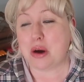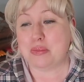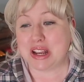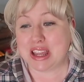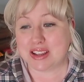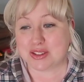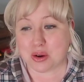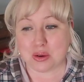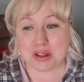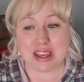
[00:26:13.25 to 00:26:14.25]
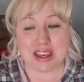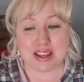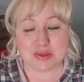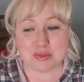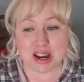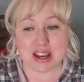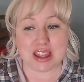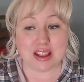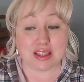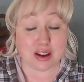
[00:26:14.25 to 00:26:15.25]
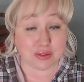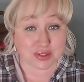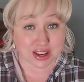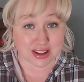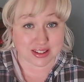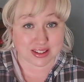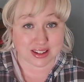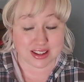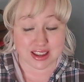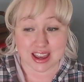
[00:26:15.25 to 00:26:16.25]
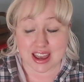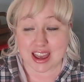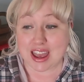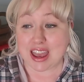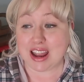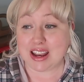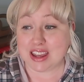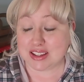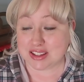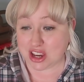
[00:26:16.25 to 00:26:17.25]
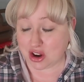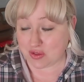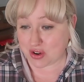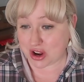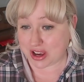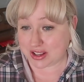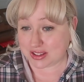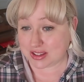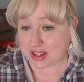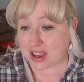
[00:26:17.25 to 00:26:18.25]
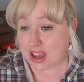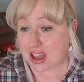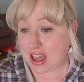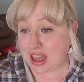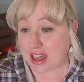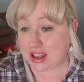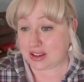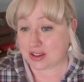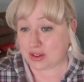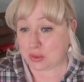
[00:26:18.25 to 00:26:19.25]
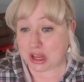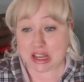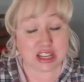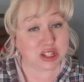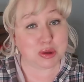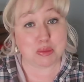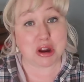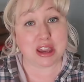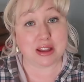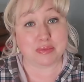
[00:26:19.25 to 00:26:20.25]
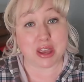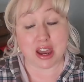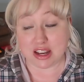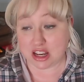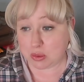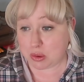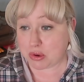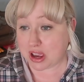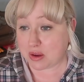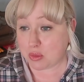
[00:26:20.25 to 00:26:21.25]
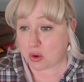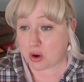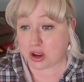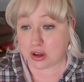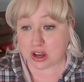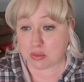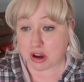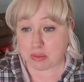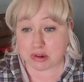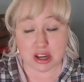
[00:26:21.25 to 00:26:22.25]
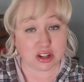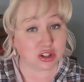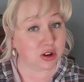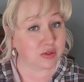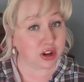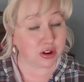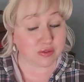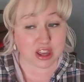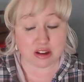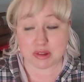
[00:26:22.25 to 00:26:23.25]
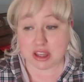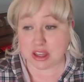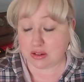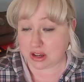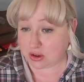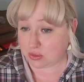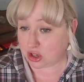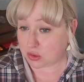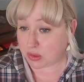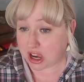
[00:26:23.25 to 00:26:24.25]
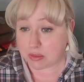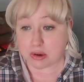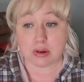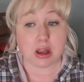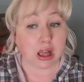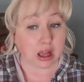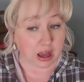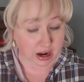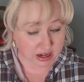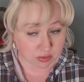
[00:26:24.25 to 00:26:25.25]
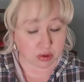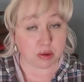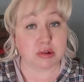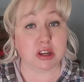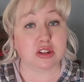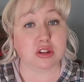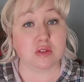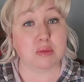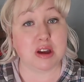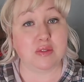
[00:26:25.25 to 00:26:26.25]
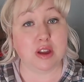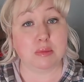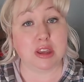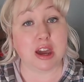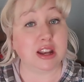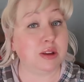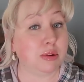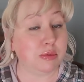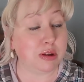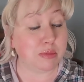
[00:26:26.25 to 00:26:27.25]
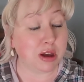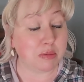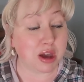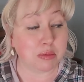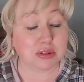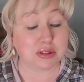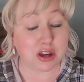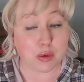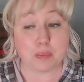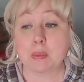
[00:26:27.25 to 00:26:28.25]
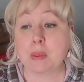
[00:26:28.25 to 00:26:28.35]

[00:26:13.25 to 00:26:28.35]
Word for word: uh, but He is holy, He is mighty, He loves us, and He is here for us. And we need to be praying. I need to be praying more. You need to pray protection over your family. You need to read your Bible. I need to pray protection over my family. I need to be reading my Bible. So,